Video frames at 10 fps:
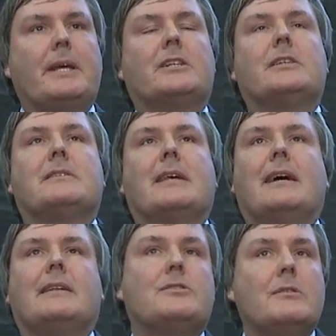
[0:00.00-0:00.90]
pictures
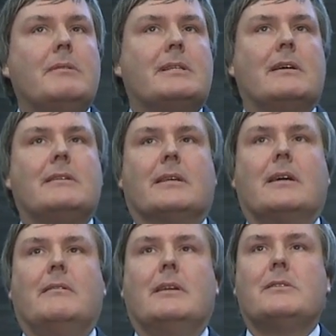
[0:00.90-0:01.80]
there do return to
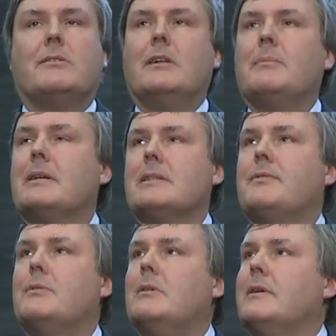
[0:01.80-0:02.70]
Conan Doyle, because
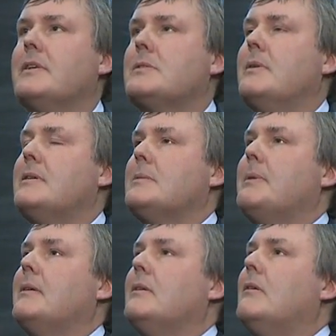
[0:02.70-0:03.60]
for all of his words
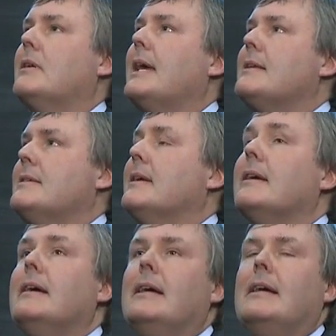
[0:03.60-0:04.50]
about not guessing,
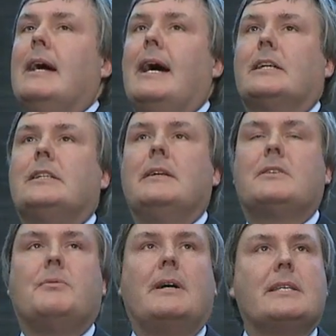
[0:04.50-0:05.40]
actually
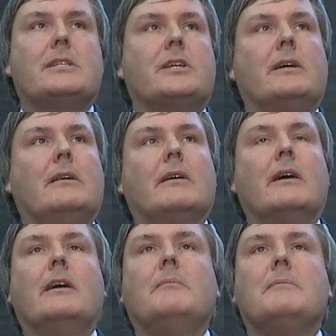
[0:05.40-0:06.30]
twice Sherlock
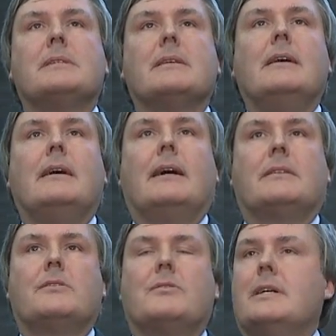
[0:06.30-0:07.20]
Holmes
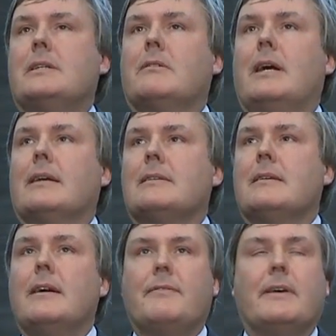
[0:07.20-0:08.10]
had to try to crack a
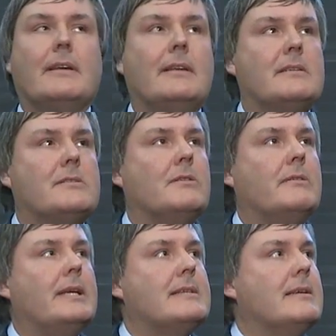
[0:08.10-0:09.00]
cipher in his
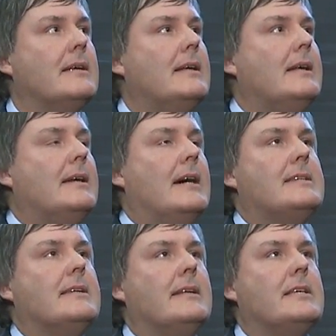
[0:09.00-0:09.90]
stories,
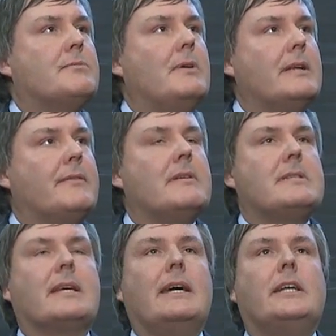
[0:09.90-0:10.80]
and in at least one of
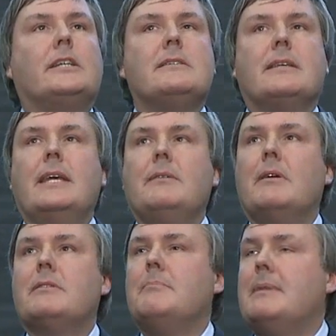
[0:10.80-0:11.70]
those occasions, he
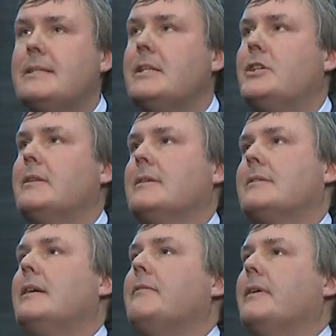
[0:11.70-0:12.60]
wrote a message in the
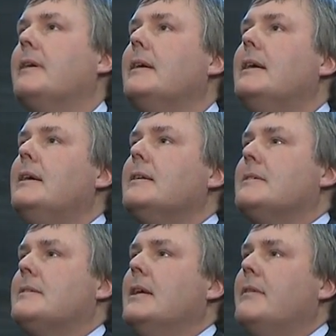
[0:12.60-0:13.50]
cipher
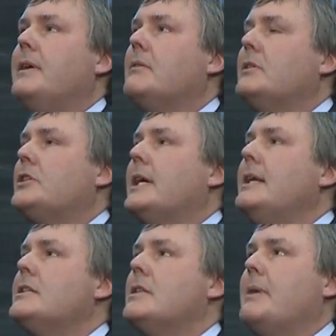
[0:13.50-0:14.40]
to see if he could
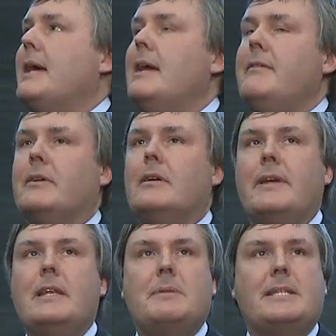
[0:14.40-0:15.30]
change the behavior of
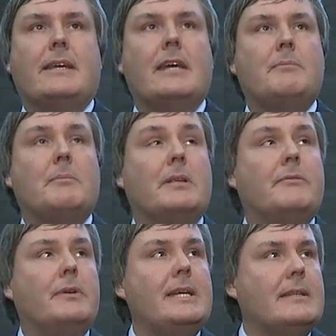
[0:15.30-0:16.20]
anybody capable
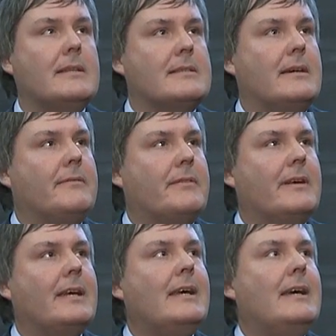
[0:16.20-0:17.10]
of reading the
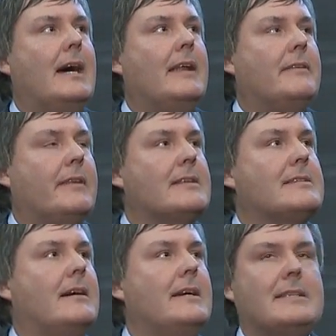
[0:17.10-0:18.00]
cipher, and
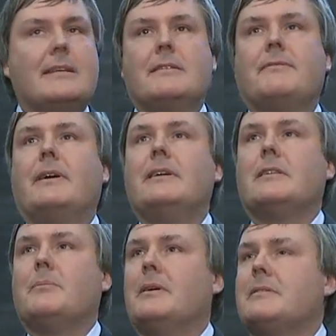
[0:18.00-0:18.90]
thus identified
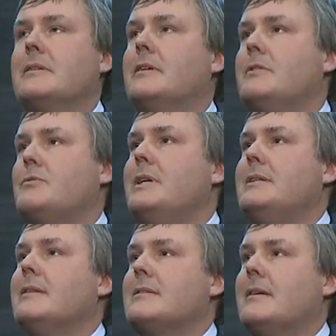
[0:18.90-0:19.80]
the person who was
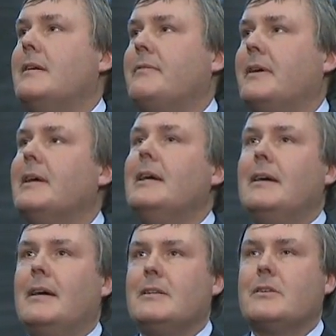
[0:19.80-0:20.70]
reading the cipher
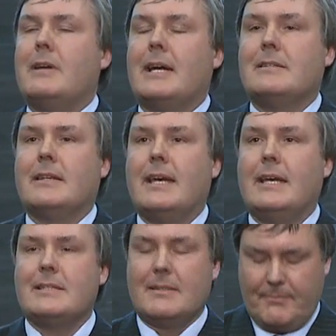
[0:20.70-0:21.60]
and cracked the
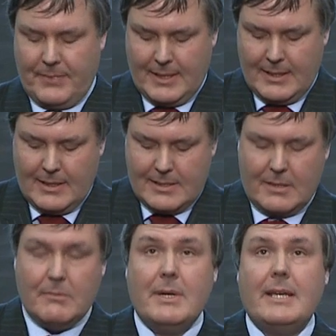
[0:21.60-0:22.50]
case.
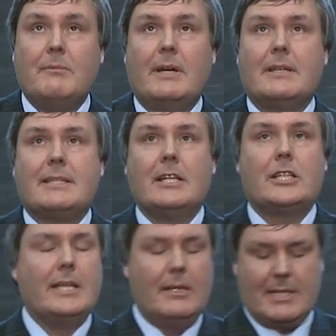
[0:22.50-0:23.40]
So we're, we're
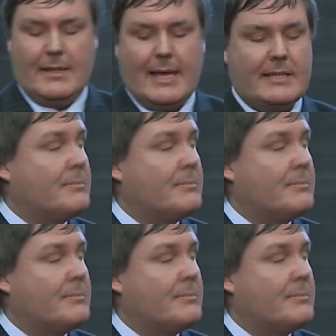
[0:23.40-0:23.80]
essentially using that